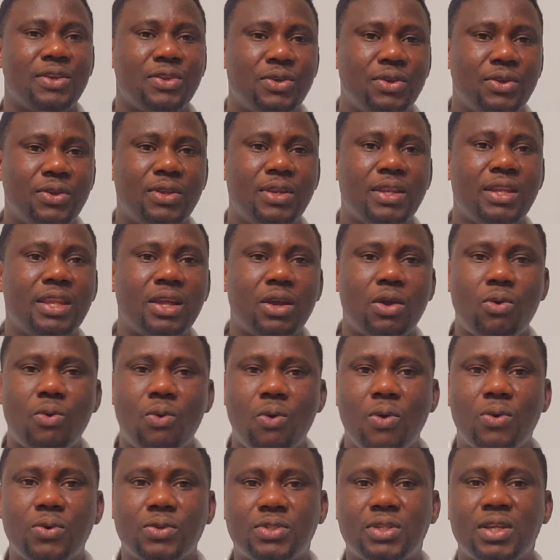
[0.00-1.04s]
You need a
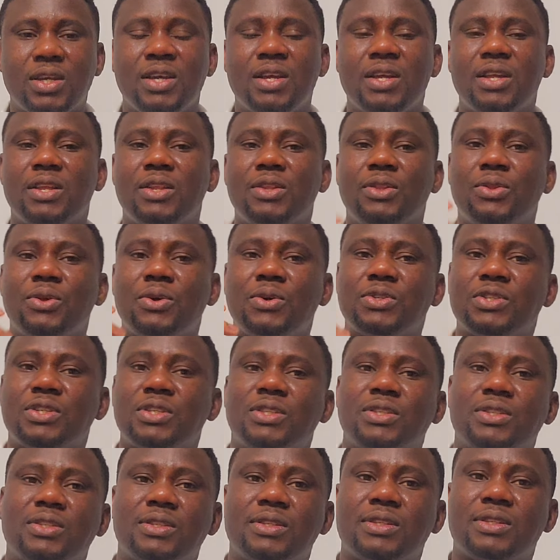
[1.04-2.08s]
quote.
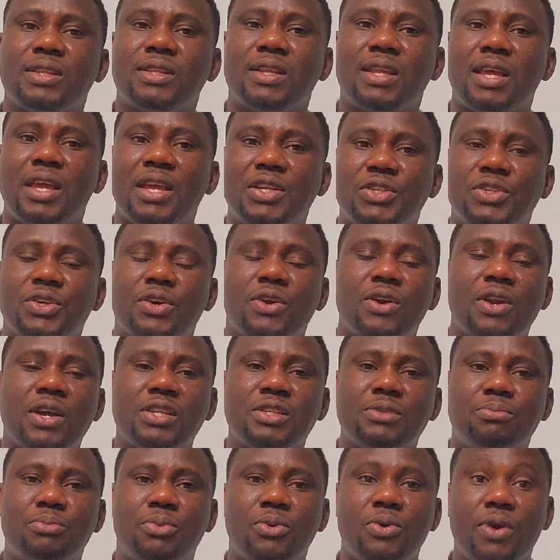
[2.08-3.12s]
Those
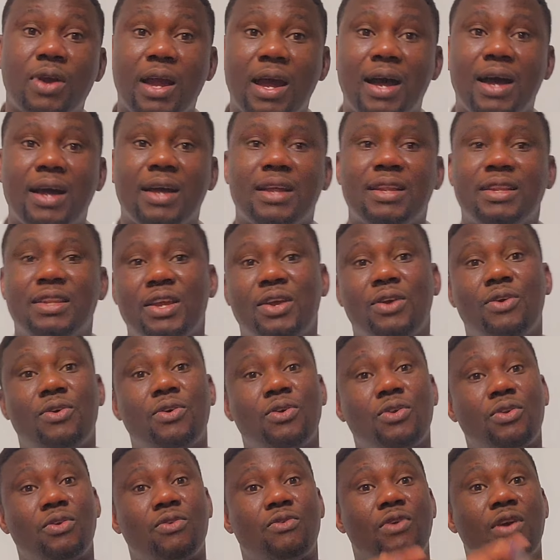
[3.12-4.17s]
insurance broker, they're
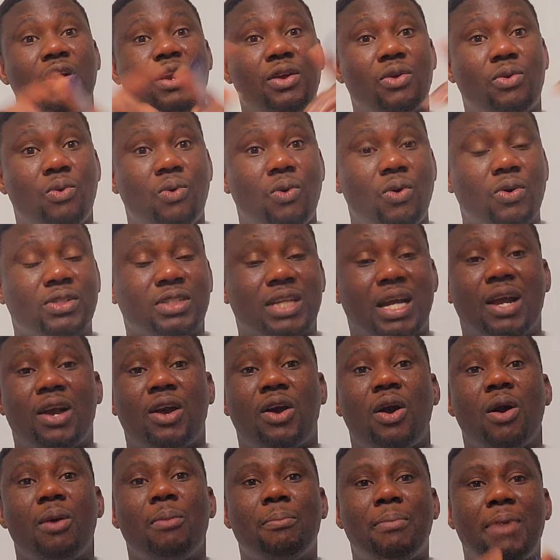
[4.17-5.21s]
going to run a quote and
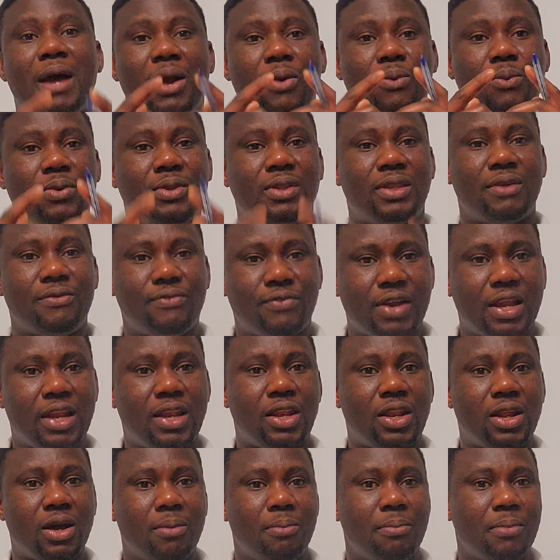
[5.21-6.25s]
come back with
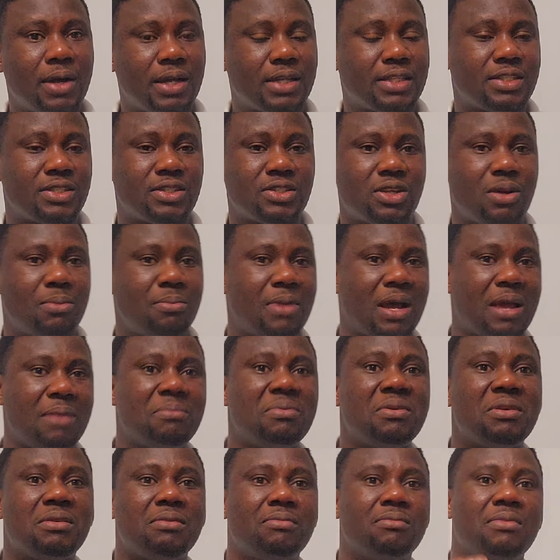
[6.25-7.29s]
different numbers. Some
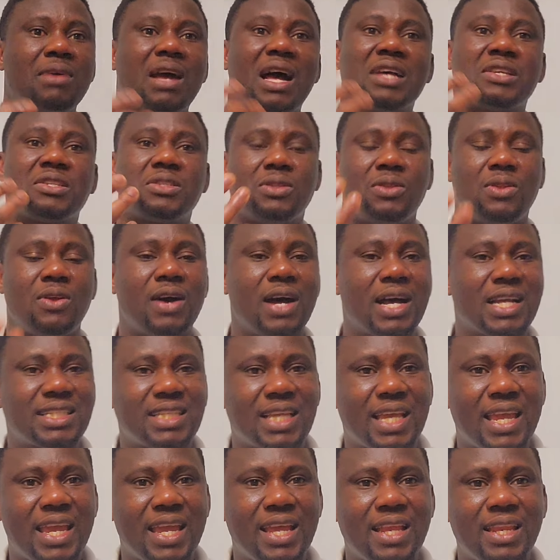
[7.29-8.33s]
might be as low
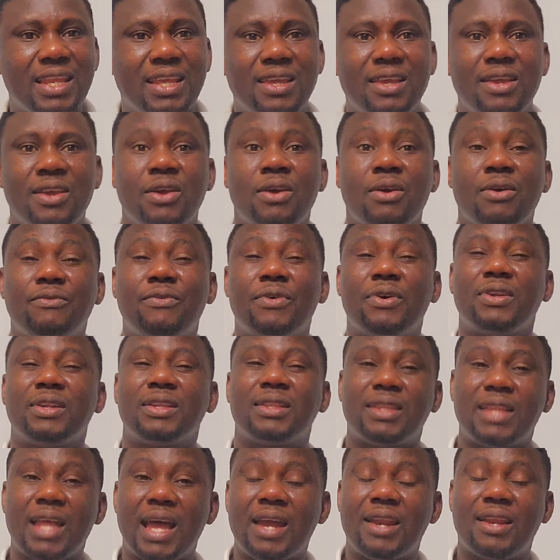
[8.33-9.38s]
as 80 for
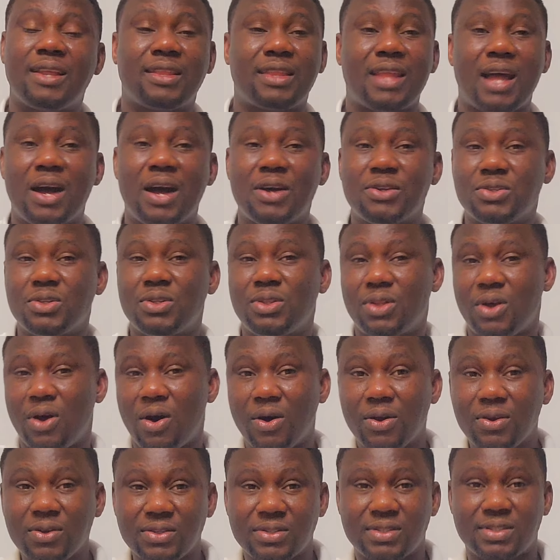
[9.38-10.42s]
the
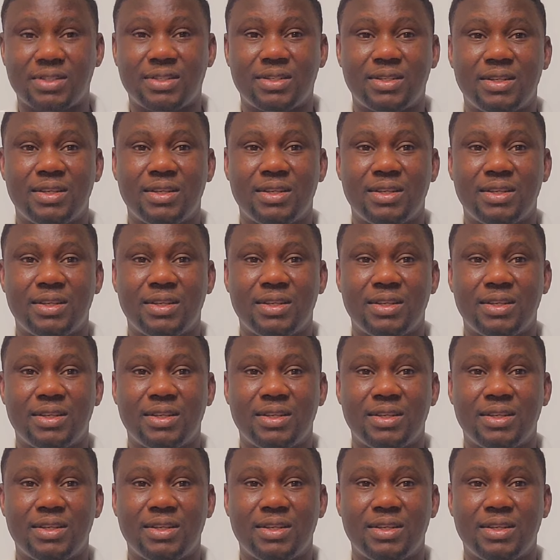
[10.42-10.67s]
$30,000,